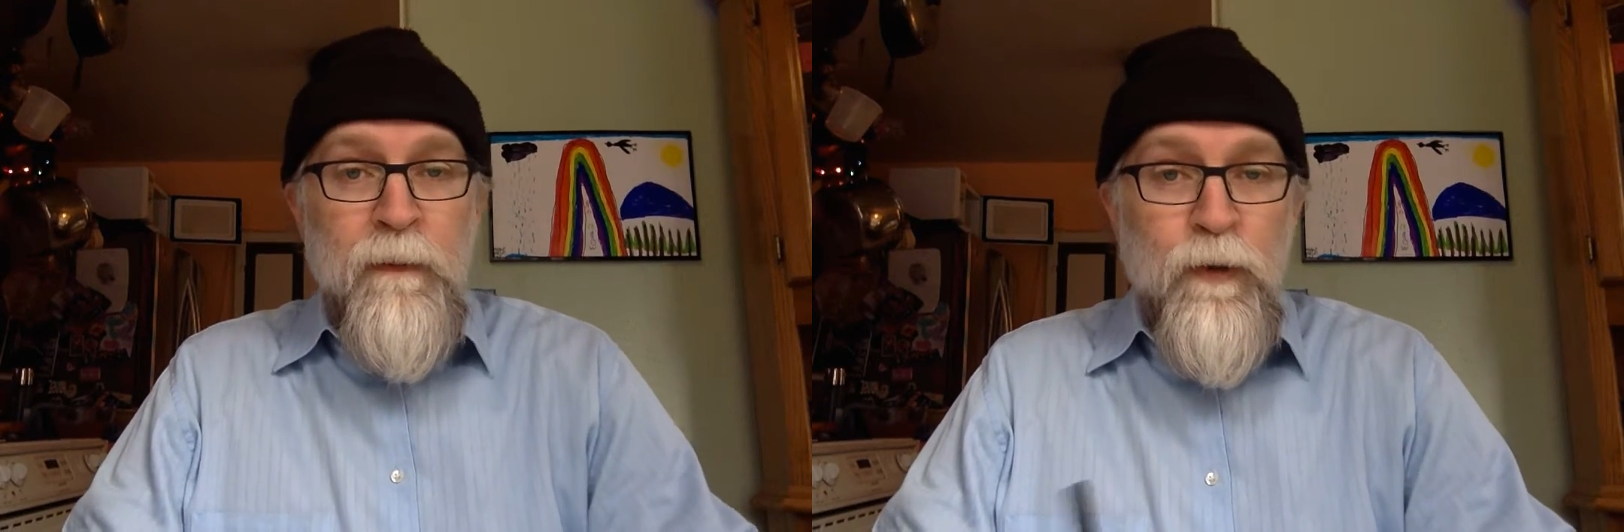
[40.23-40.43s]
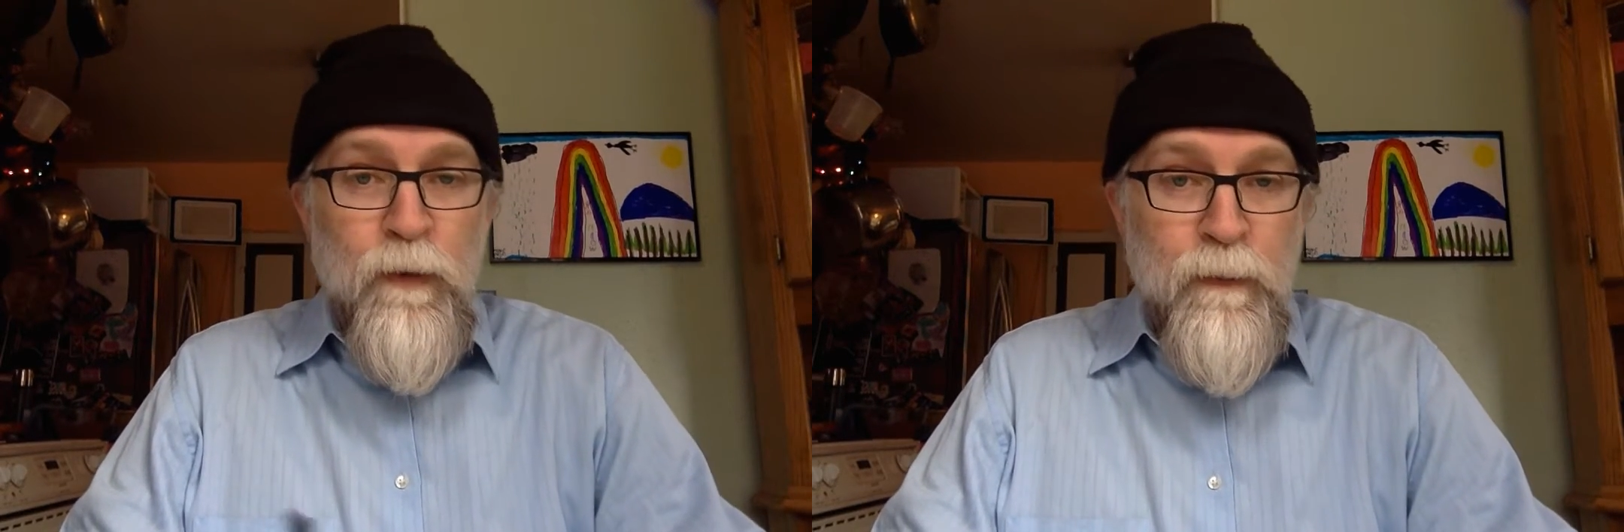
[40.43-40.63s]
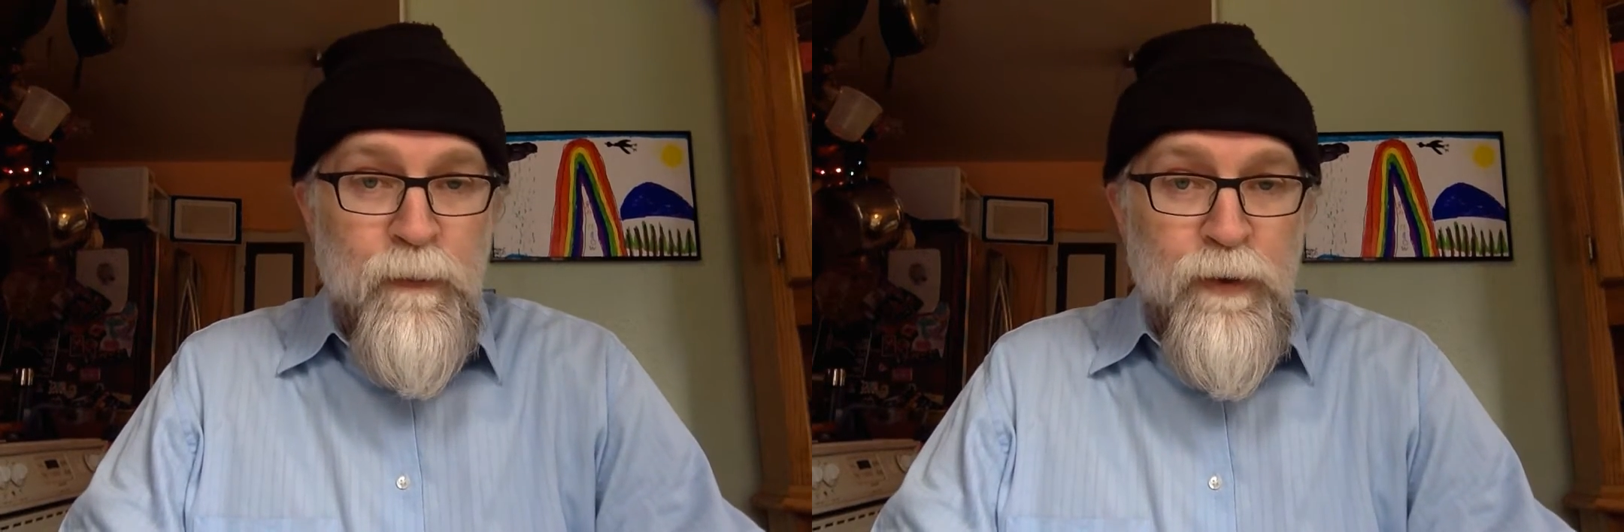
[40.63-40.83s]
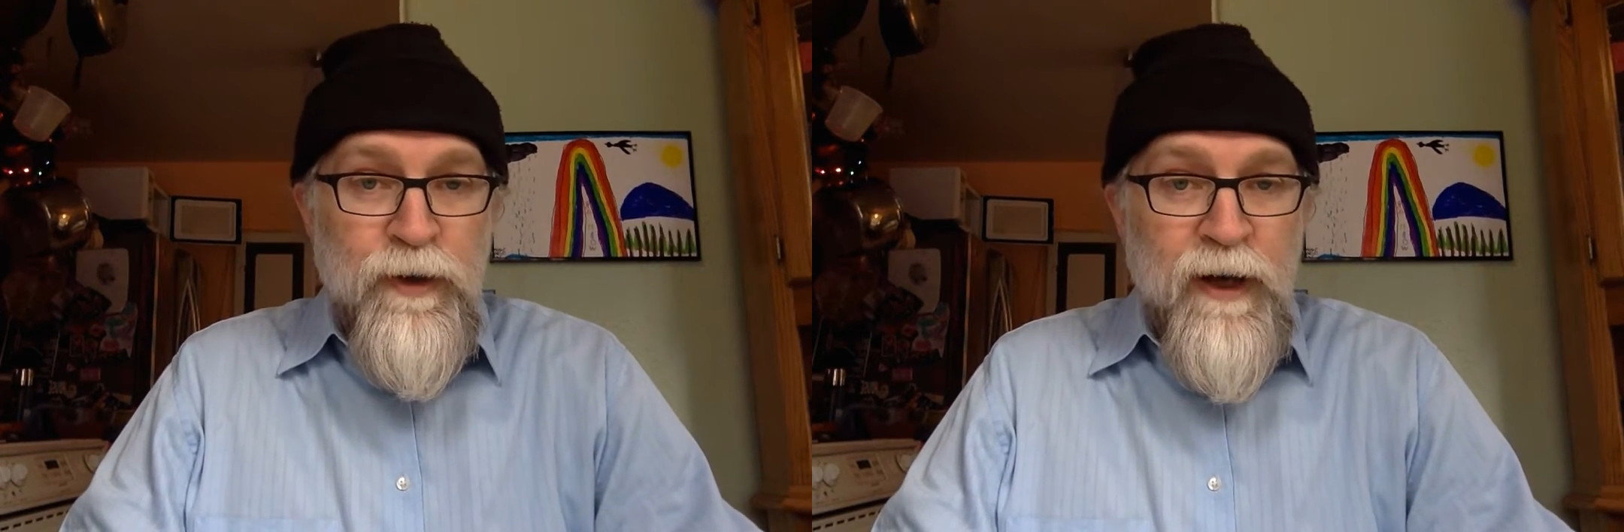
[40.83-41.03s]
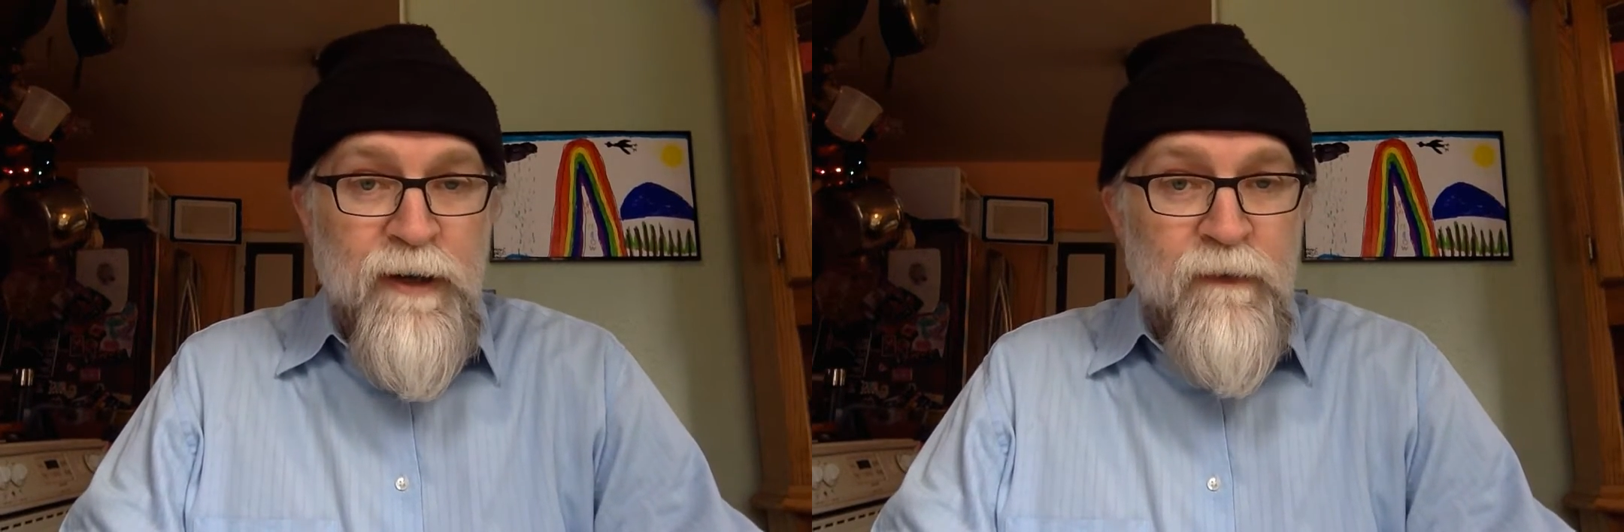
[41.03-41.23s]
more
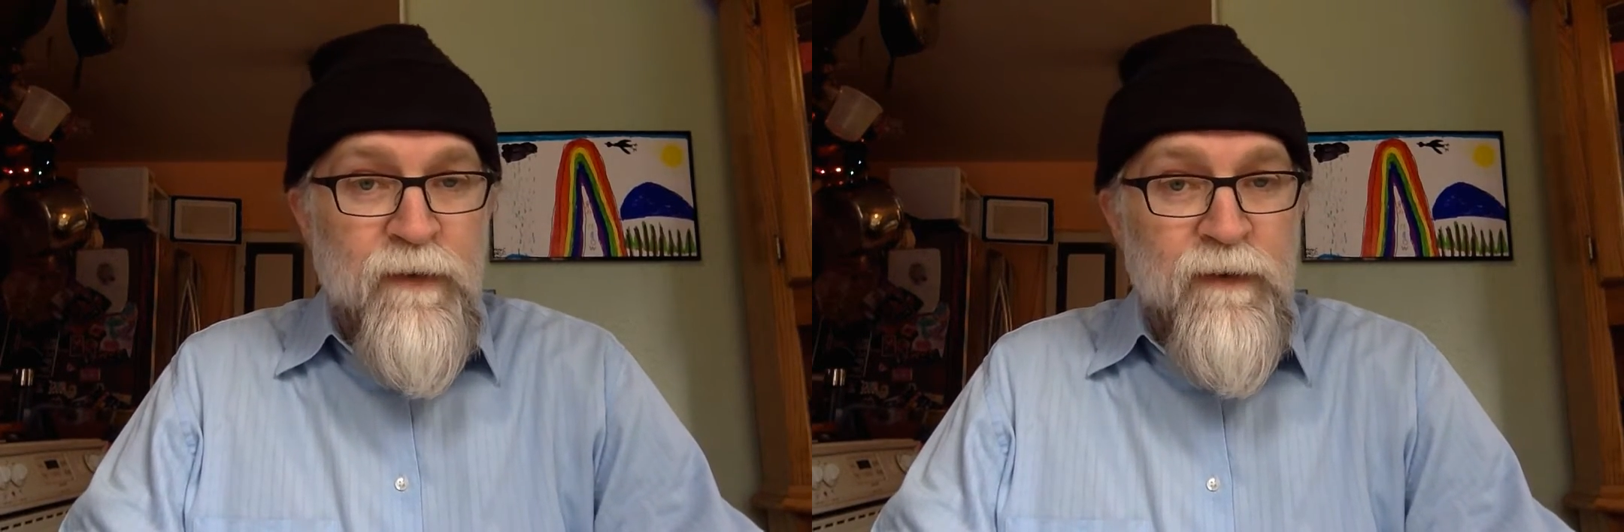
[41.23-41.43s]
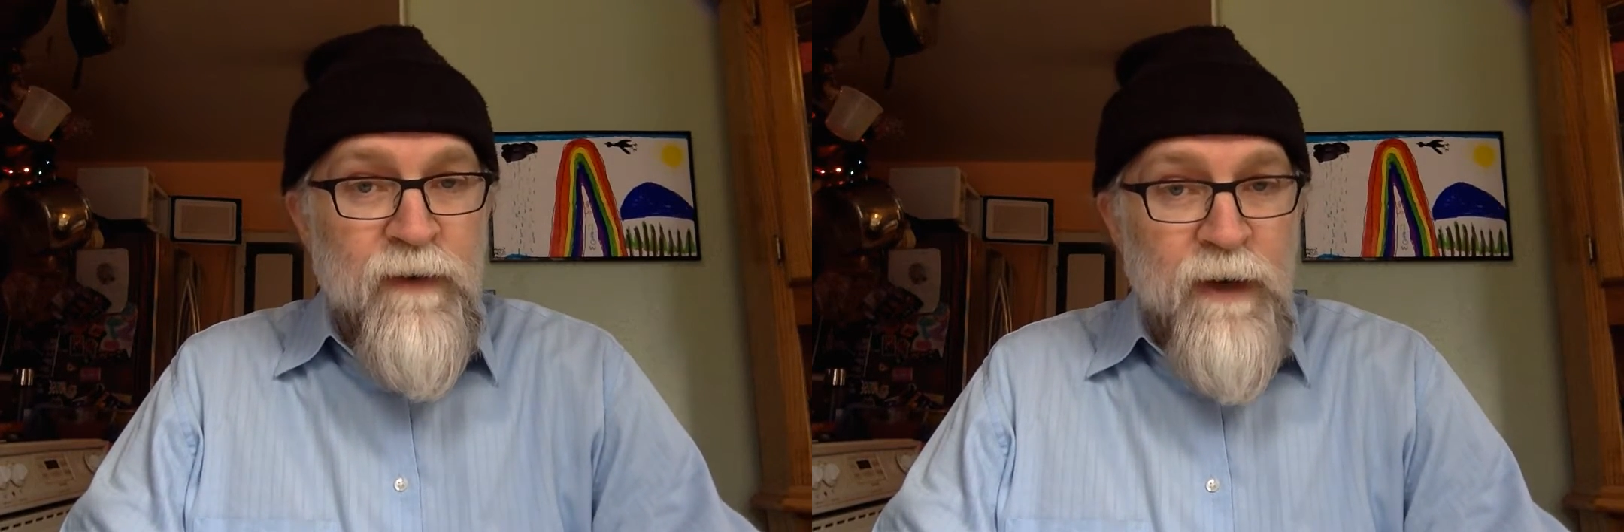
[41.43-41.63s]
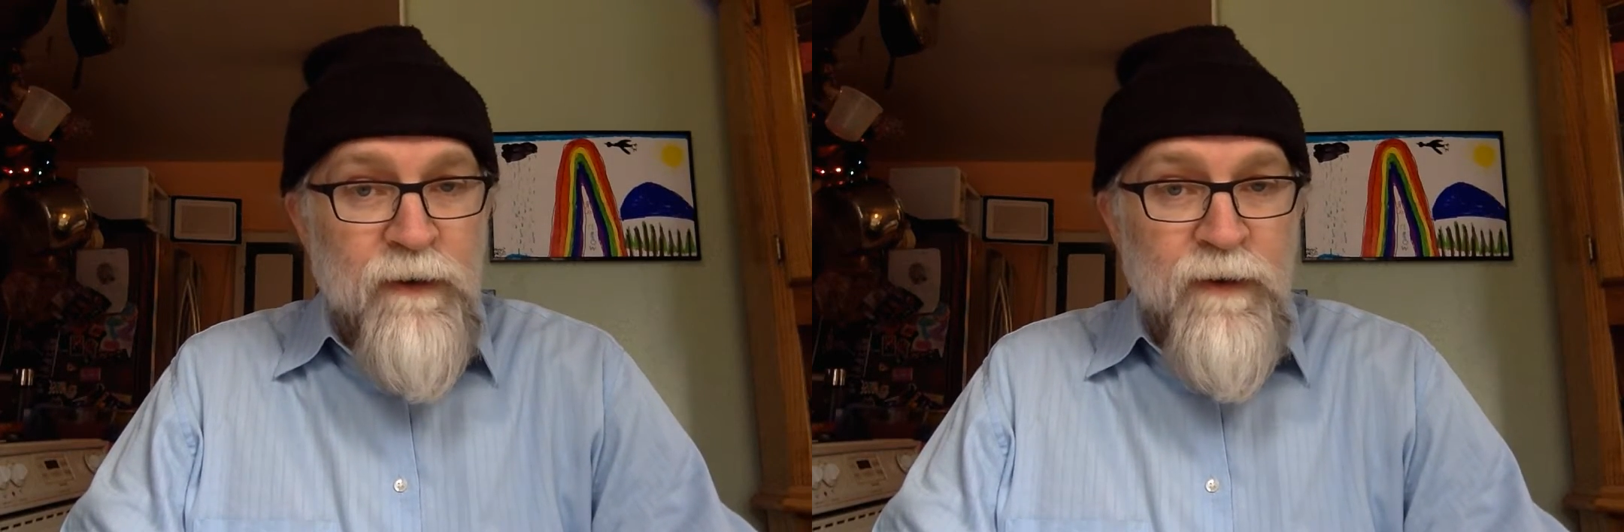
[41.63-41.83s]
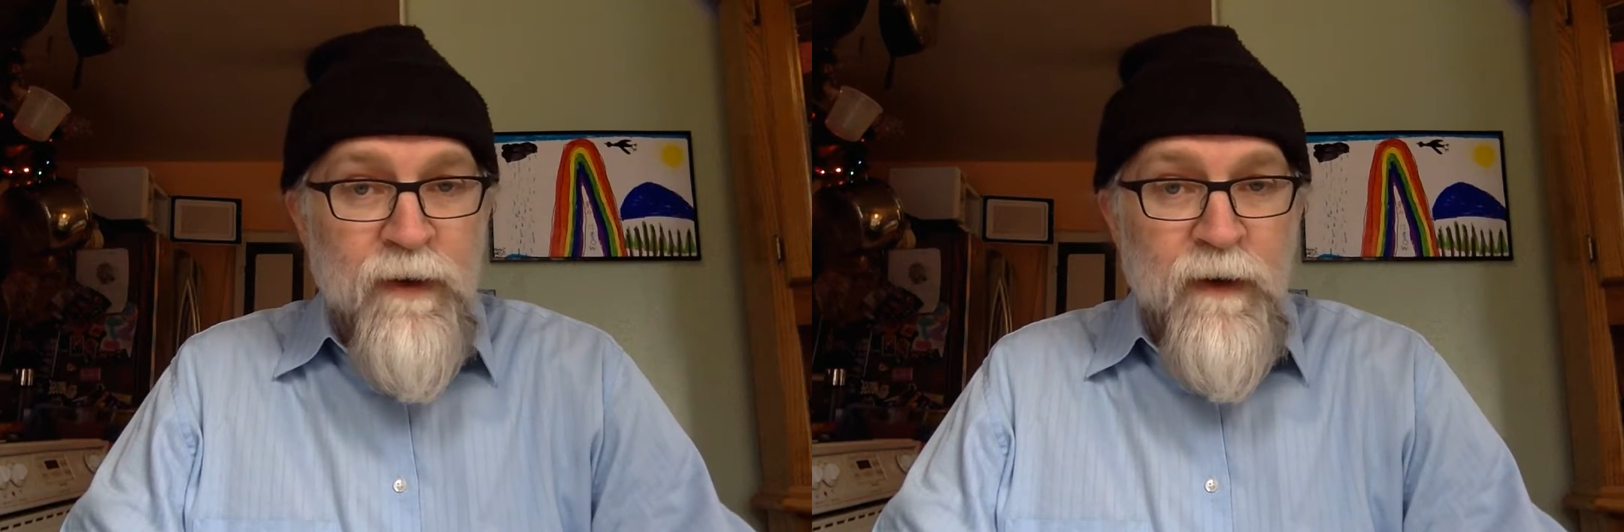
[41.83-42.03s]
productive discussion